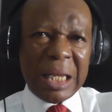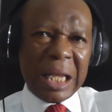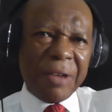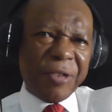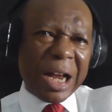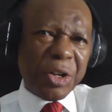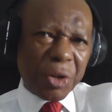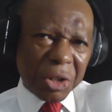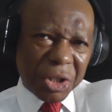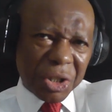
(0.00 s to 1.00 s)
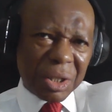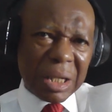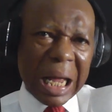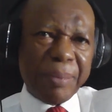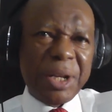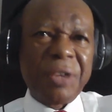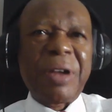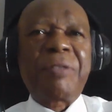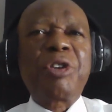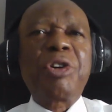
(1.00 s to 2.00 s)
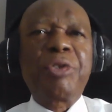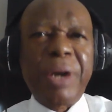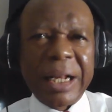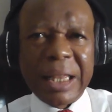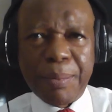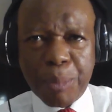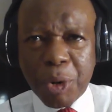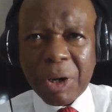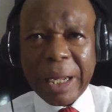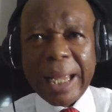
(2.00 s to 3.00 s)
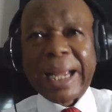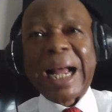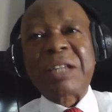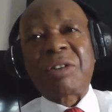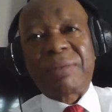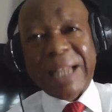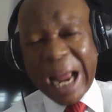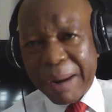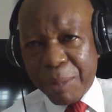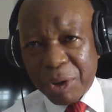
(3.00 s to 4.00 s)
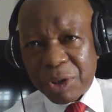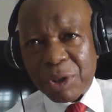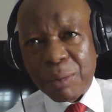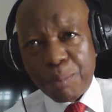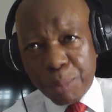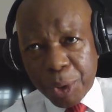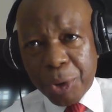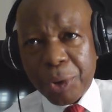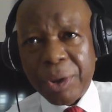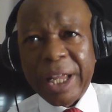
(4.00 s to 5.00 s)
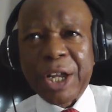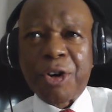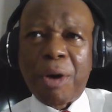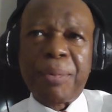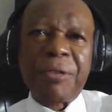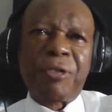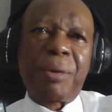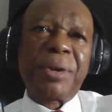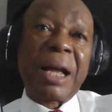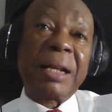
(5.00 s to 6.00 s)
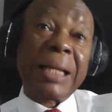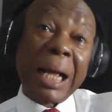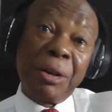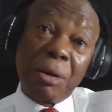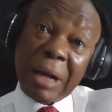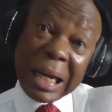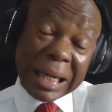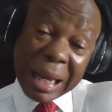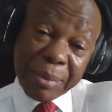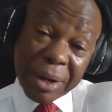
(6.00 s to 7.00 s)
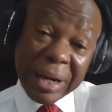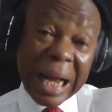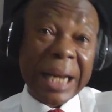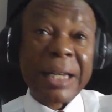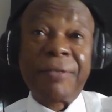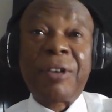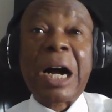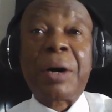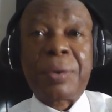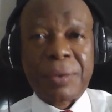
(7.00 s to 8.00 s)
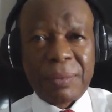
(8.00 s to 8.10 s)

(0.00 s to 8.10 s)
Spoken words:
If you have not read the book Acres of Diamonds, borrow a copy from your local library and devour.